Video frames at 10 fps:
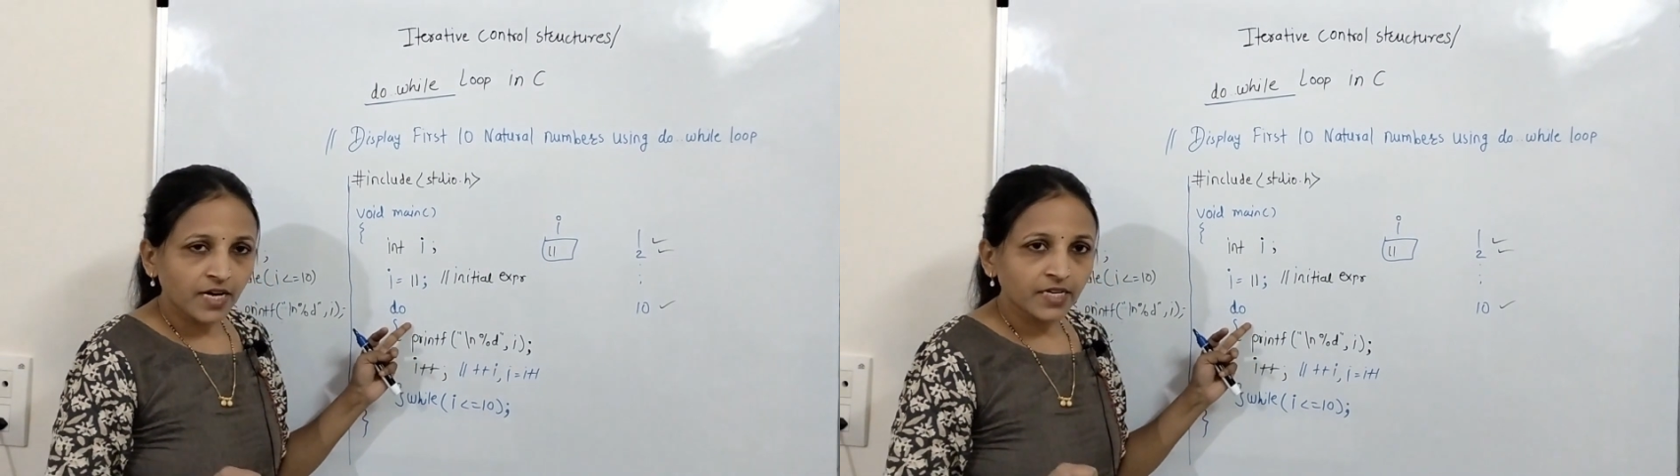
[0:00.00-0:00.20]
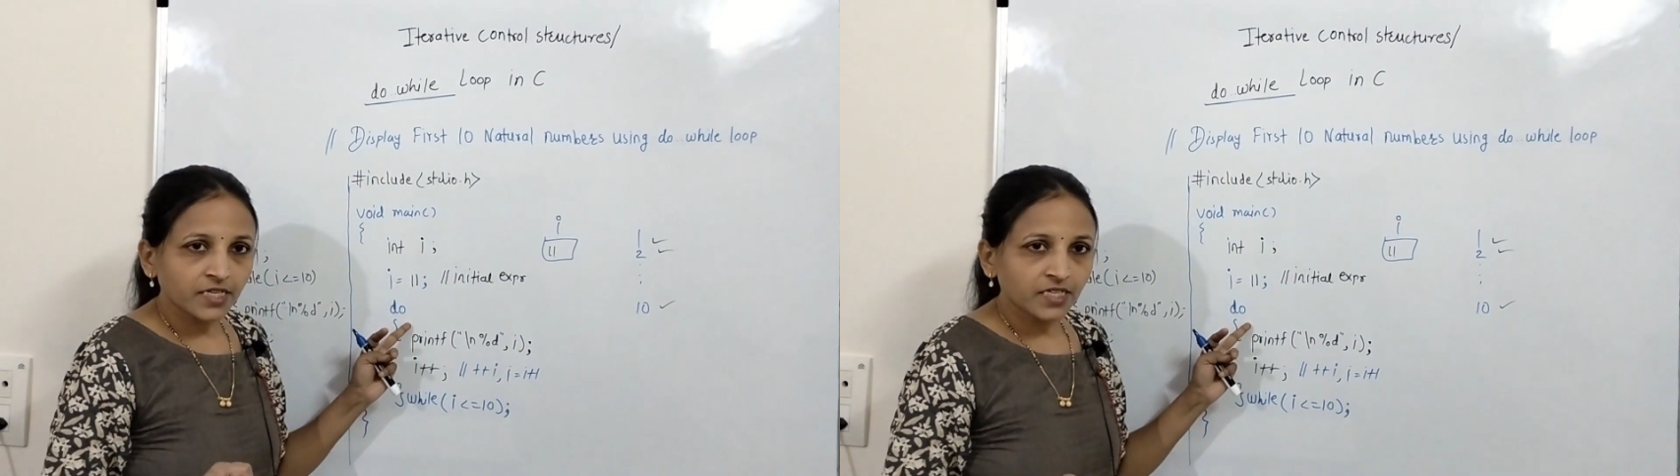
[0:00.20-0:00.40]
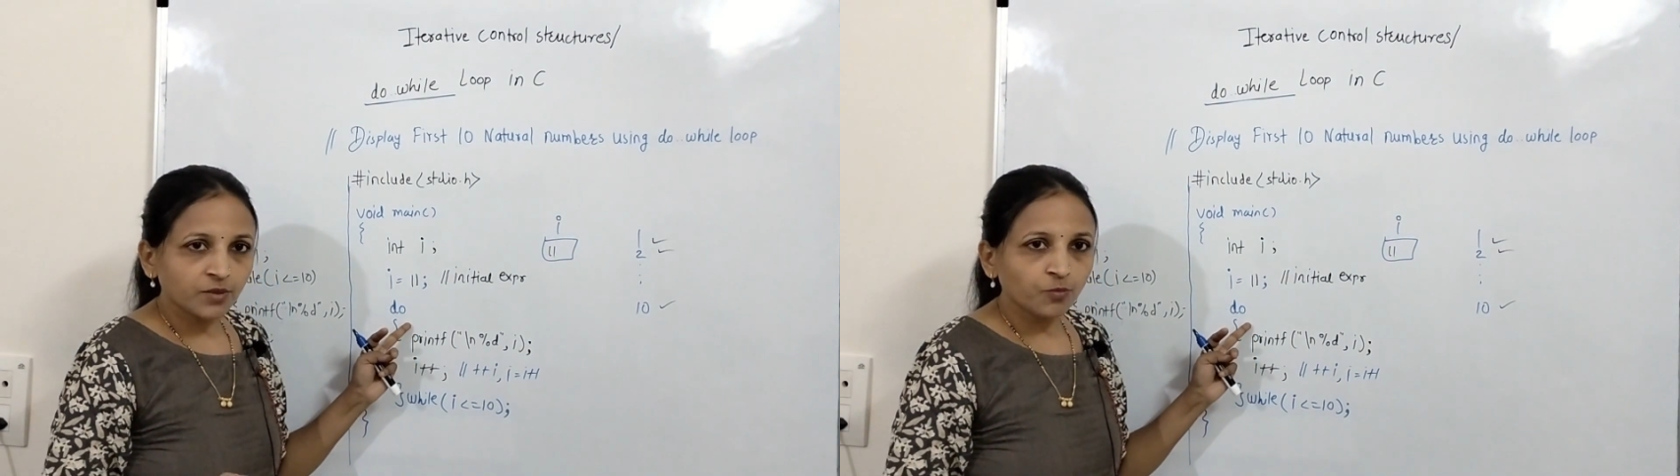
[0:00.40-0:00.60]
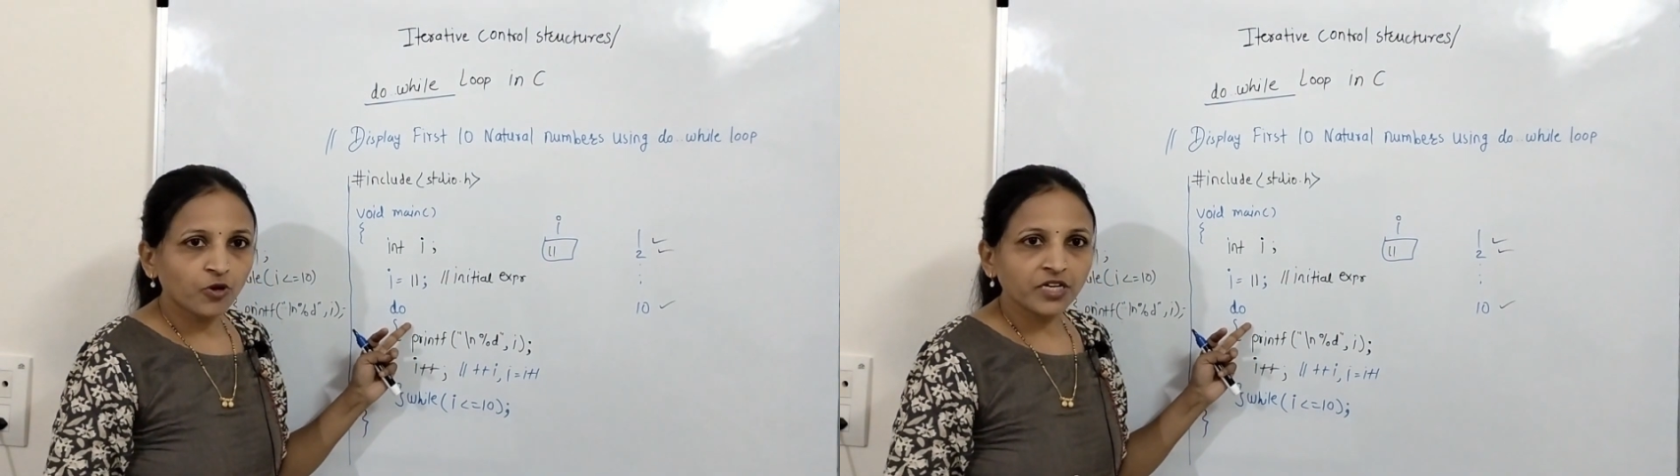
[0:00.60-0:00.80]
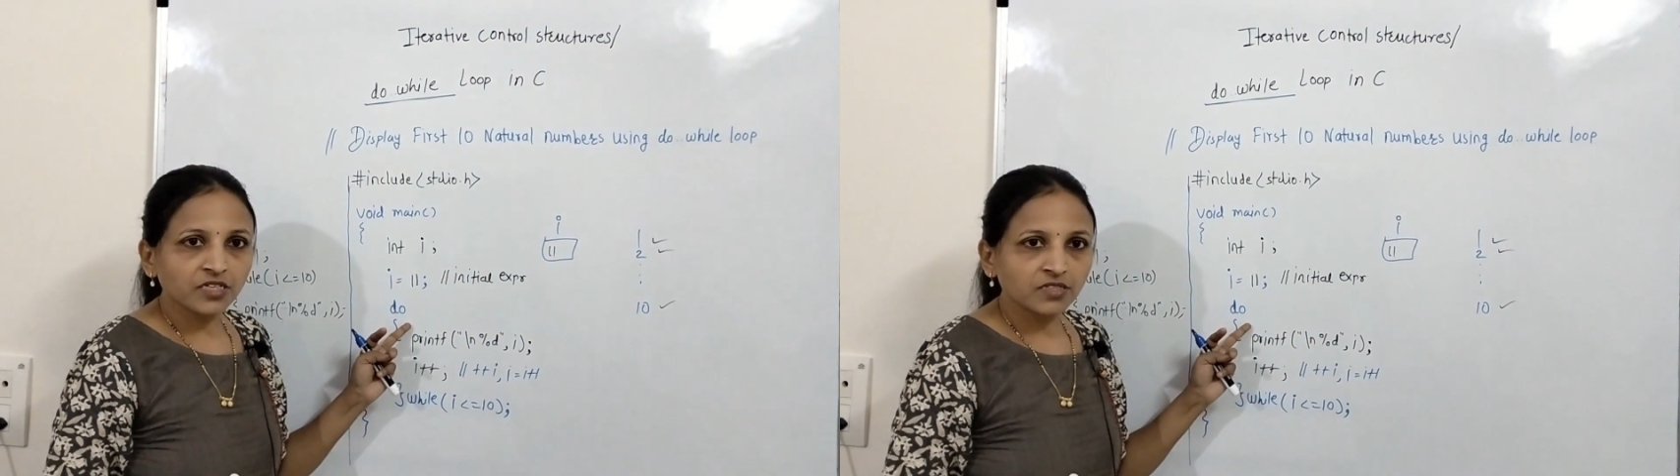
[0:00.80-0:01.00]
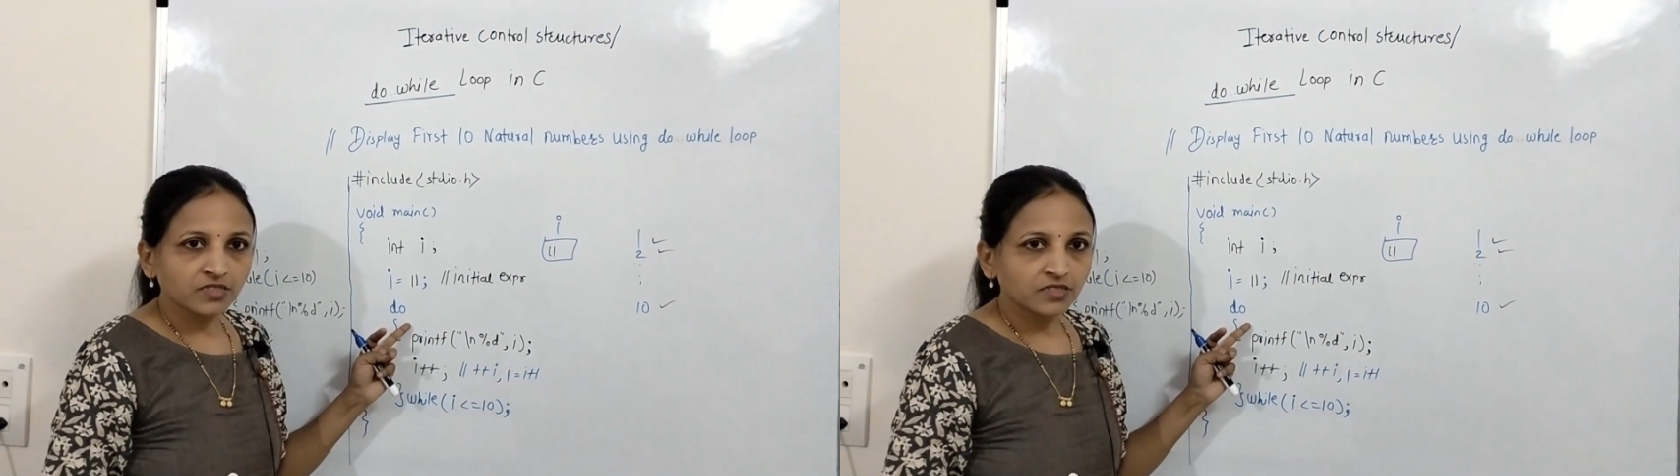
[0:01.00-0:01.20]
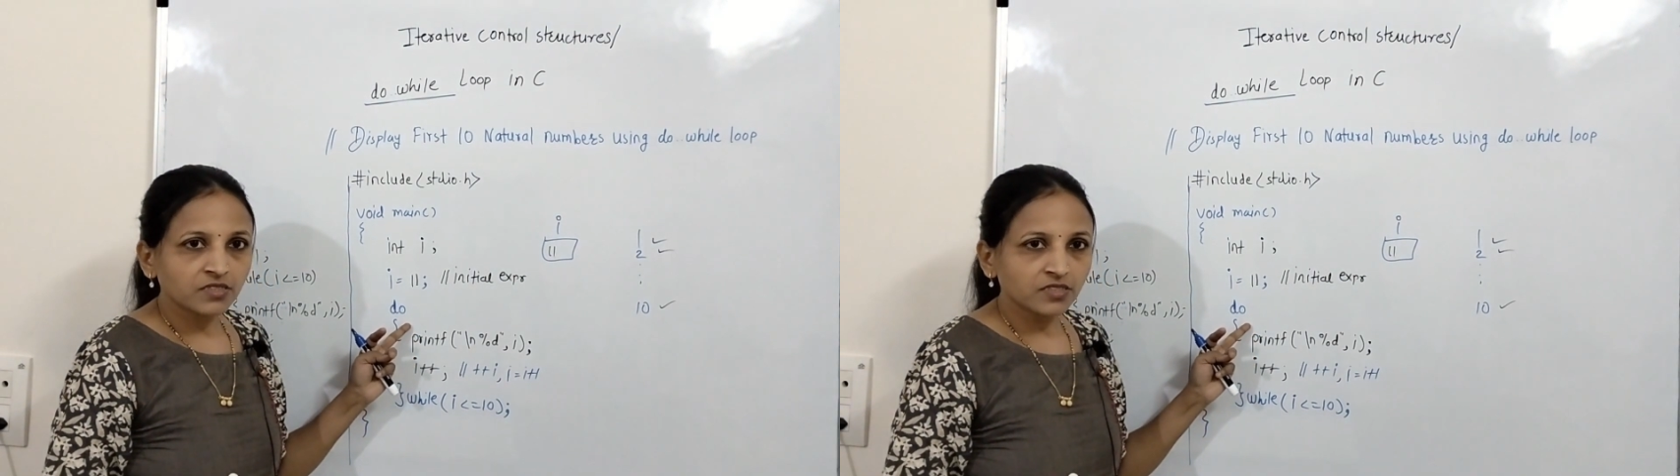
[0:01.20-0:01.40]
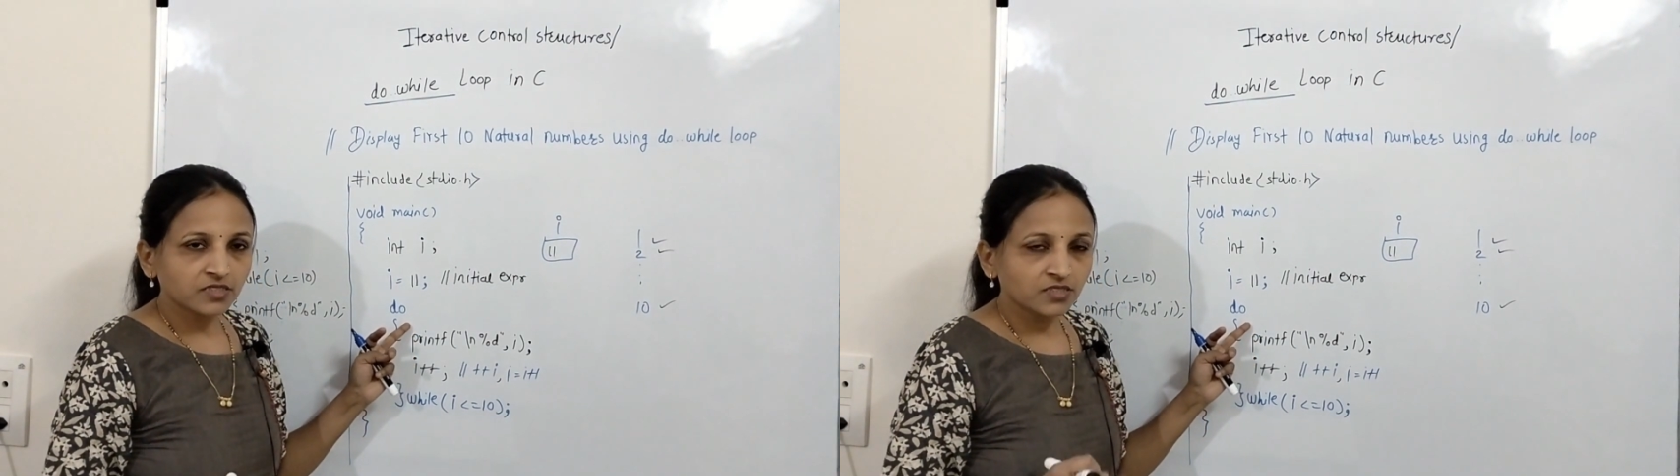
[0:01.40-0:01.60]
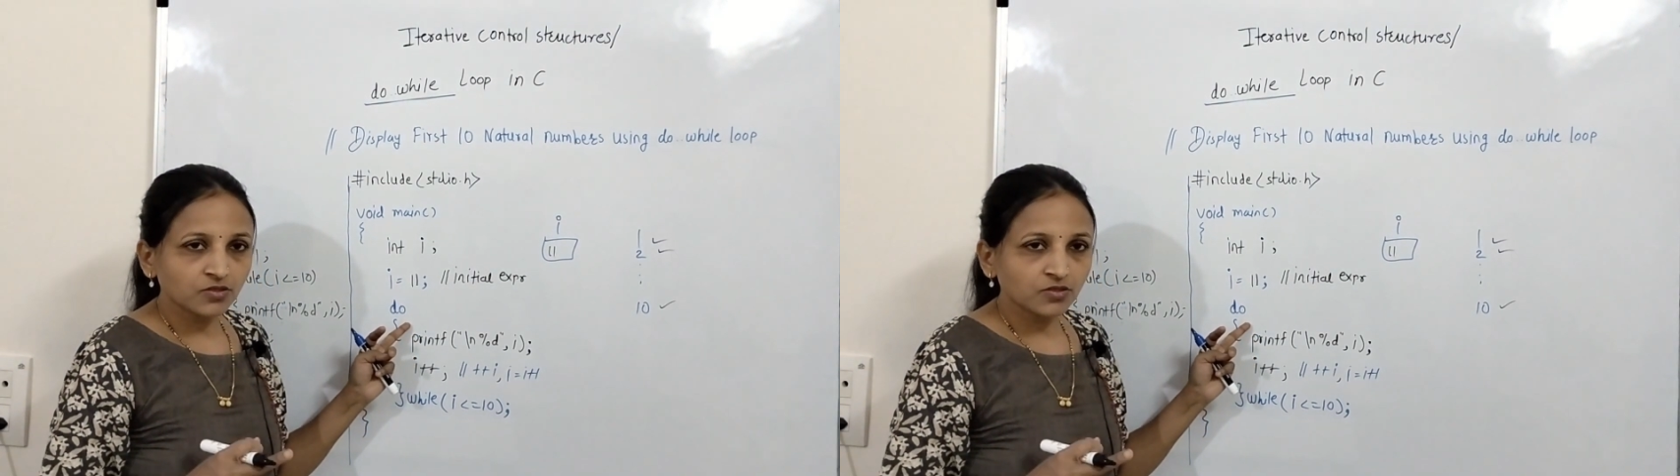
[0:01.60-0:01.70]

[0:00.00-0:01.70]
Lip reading: at entry point. This is